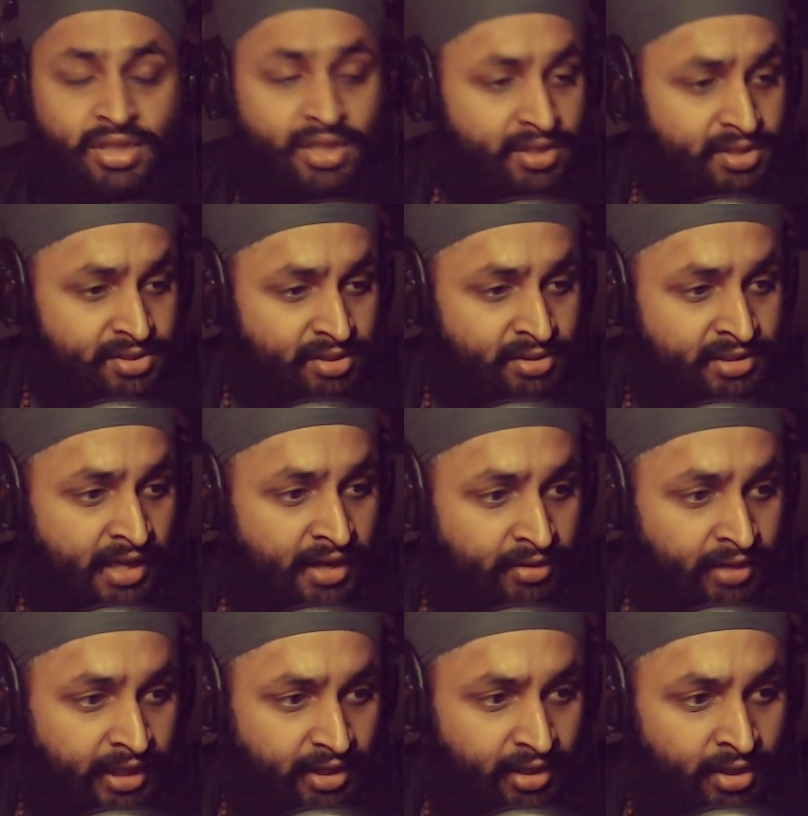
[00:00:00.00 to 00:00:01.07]
He is
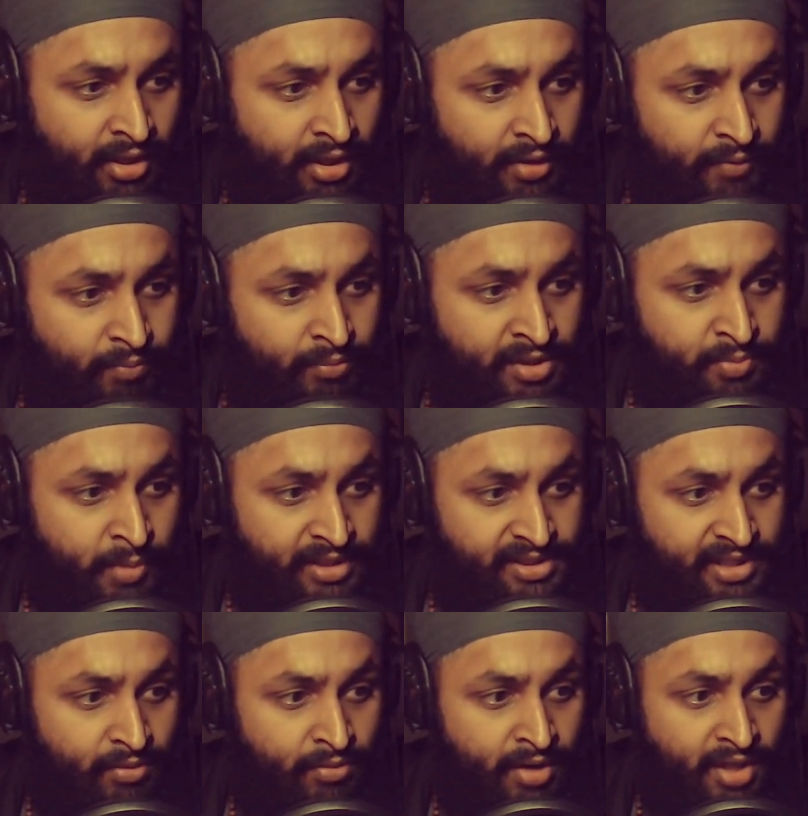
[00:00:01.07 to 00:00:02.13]
like, this
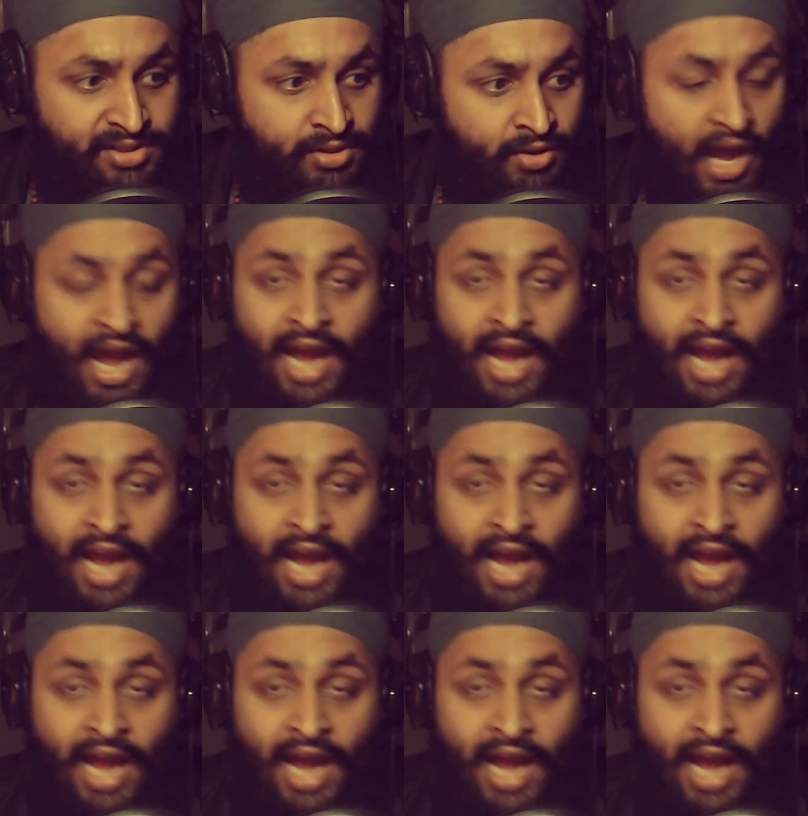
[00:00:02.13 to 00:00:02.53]
might sound nuts to you.